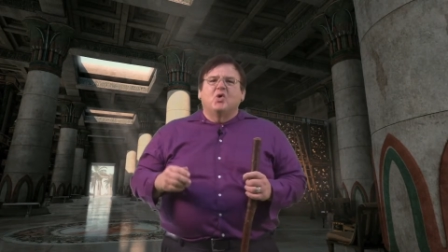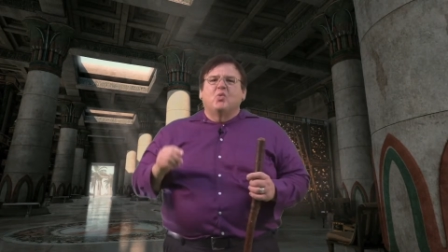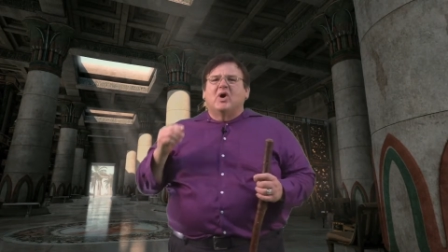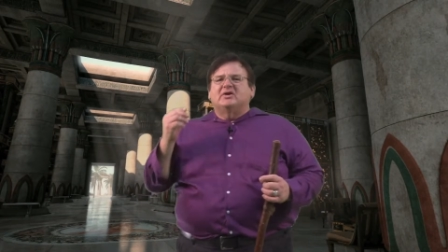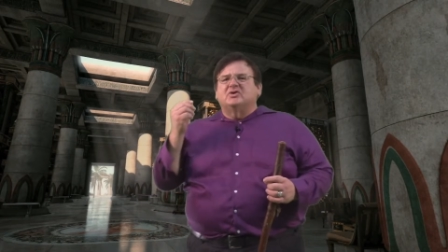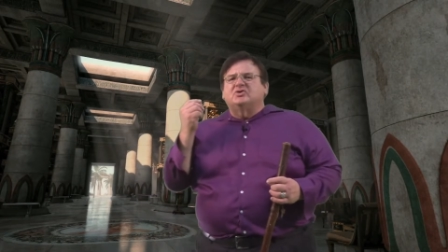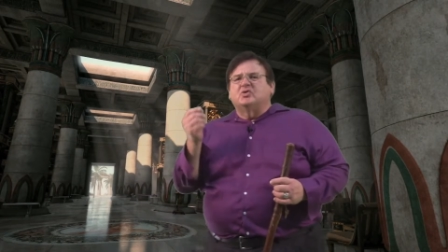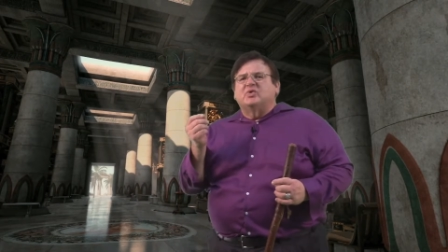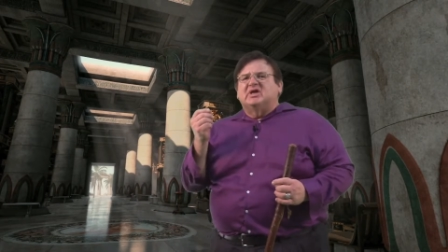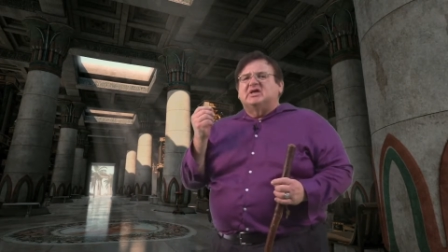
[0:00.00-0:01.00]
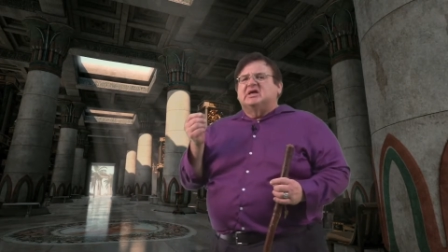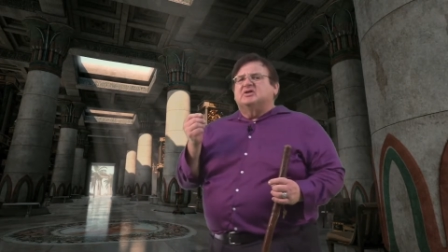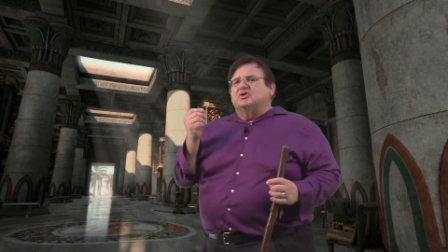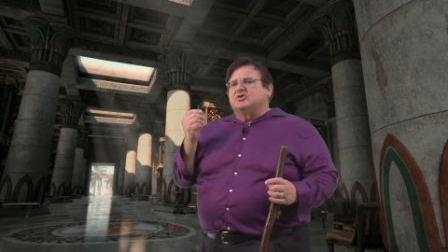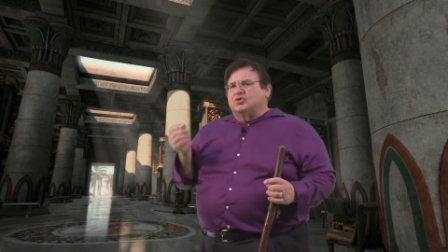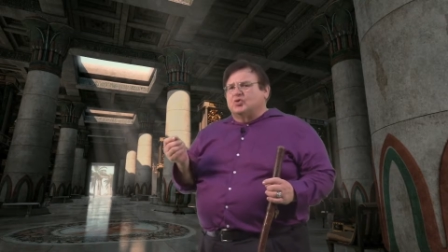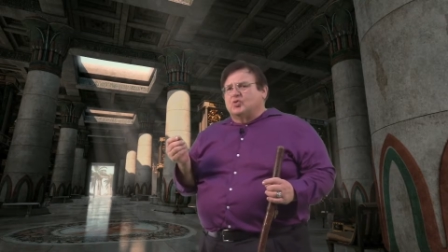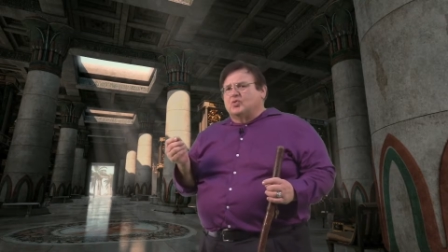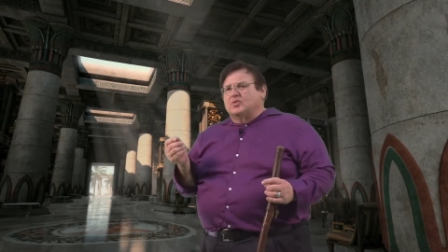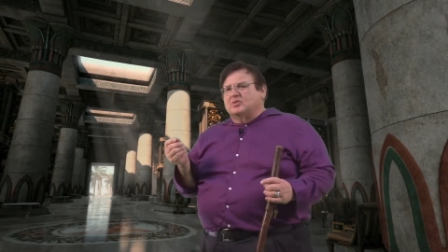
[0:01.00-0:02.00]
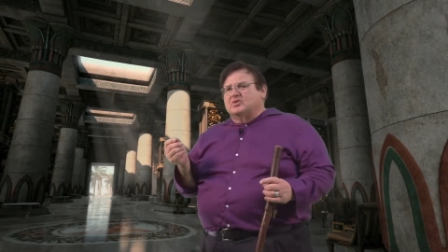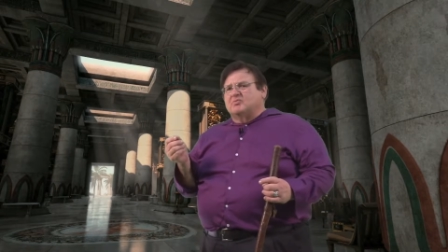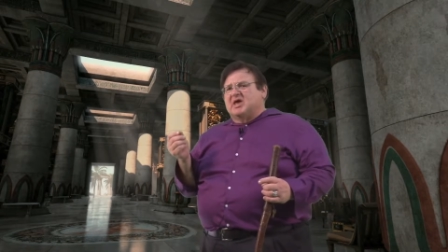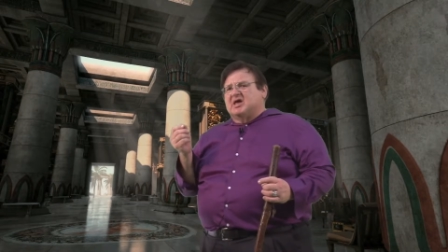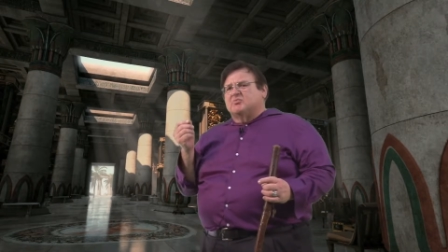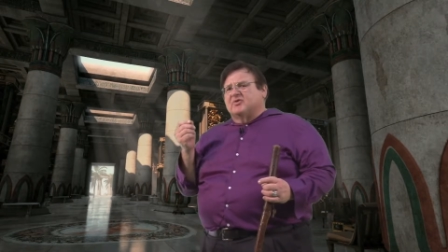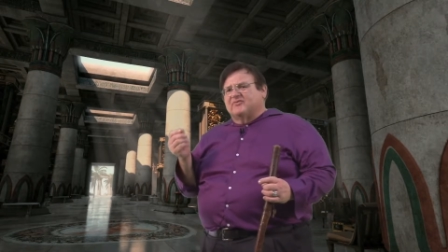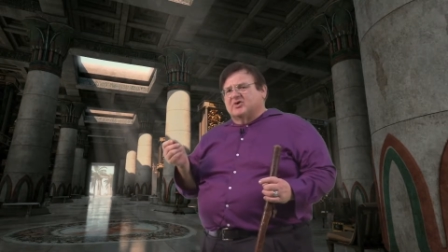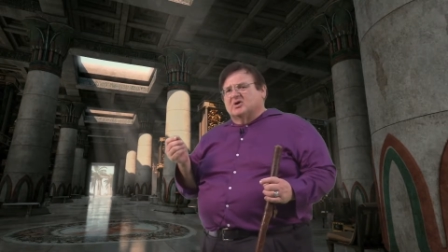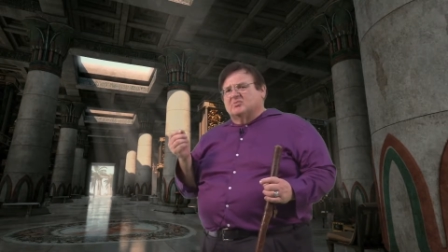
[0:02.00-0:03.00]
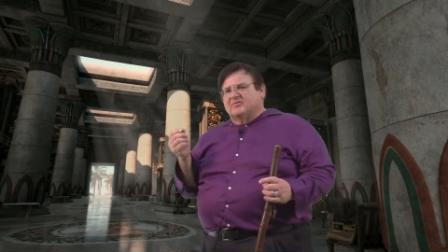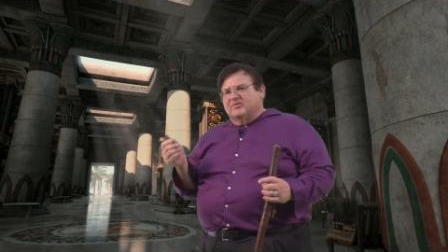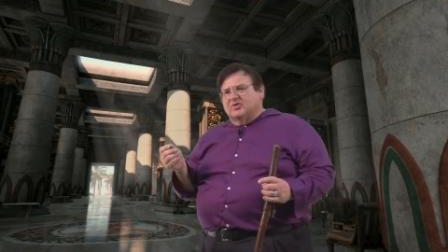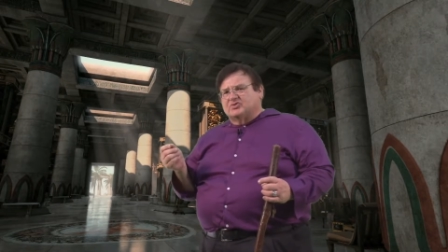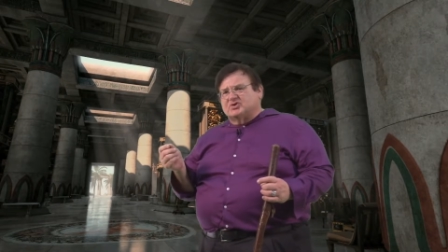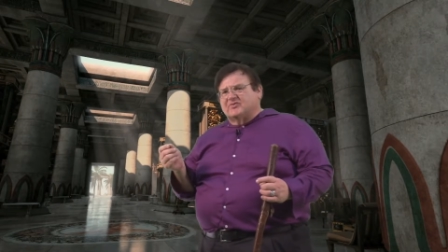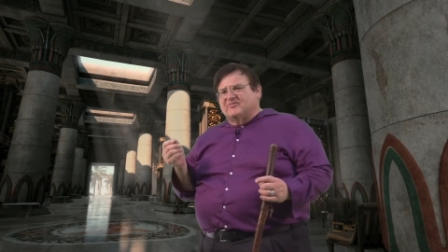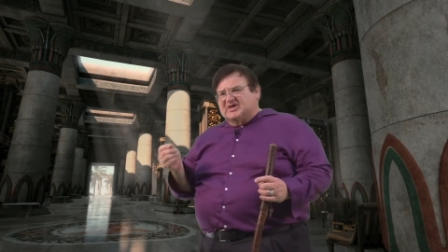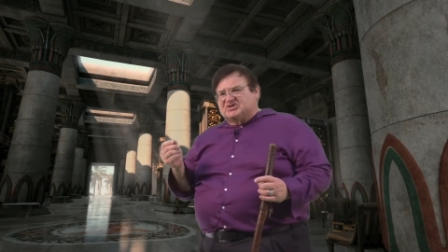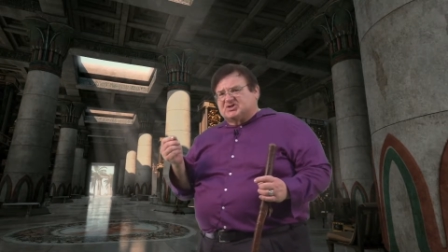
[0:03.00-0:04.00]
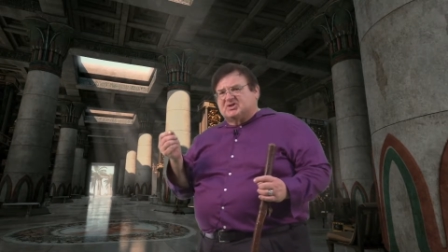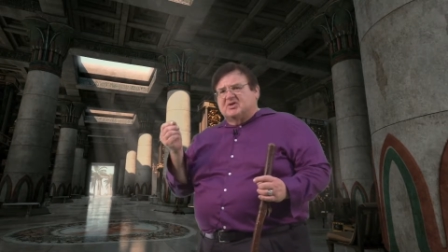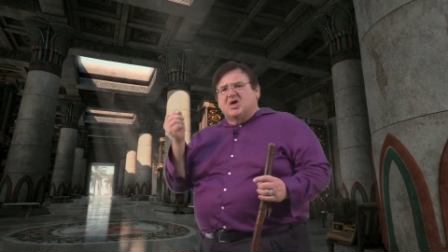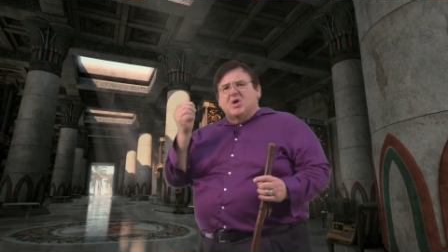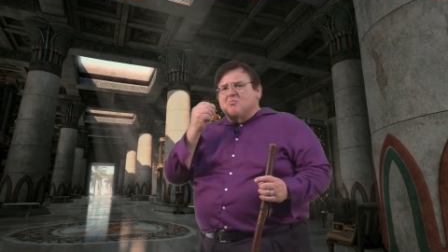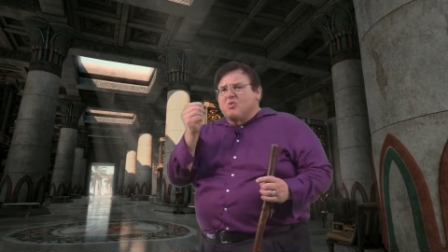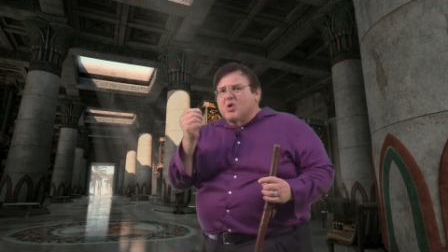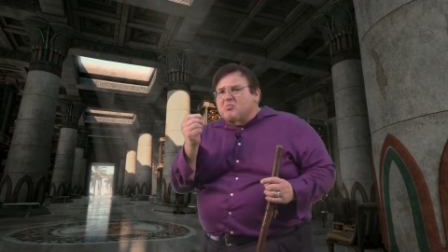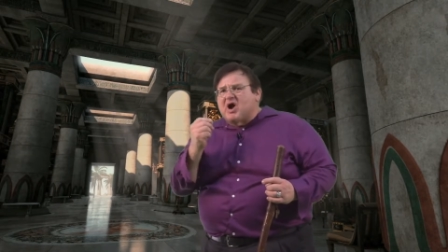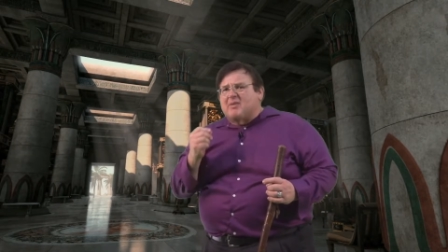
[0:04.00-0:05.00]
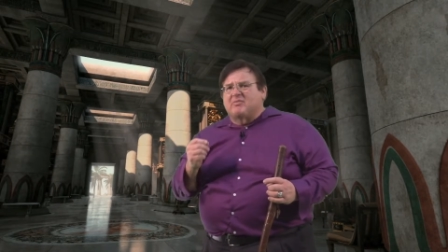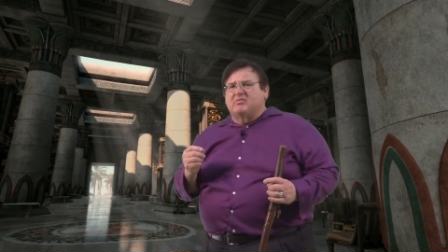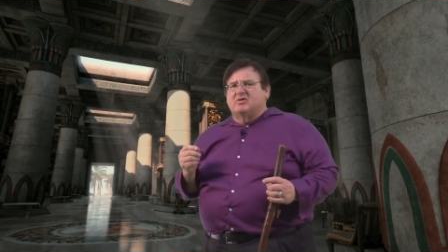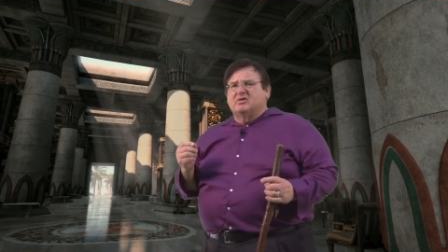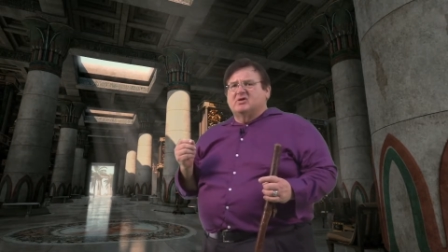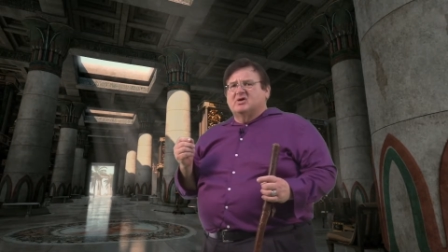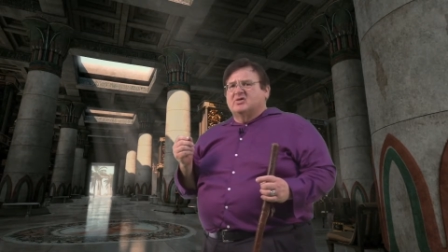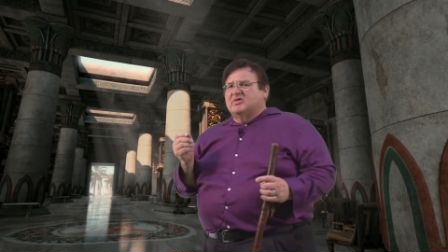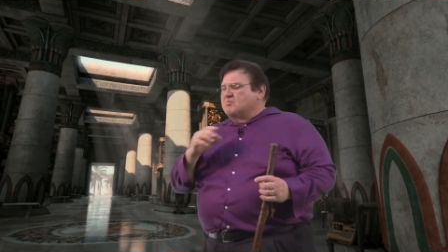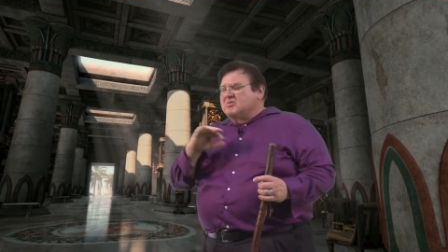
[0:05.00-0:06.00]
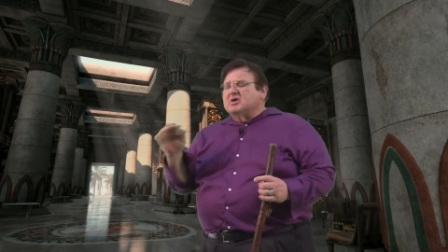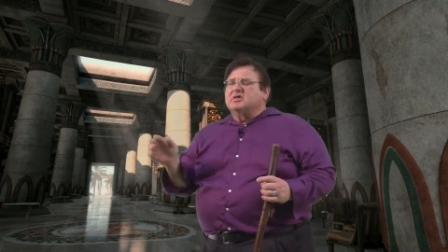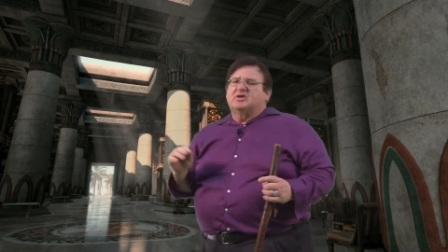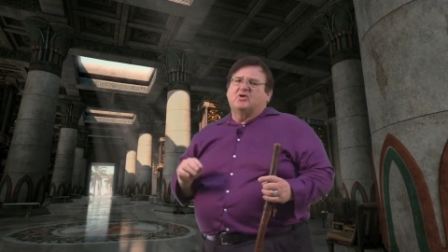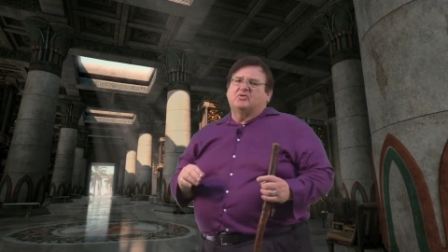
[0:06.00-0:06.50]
What do we need to do to make a preferable future vision more probable than merely and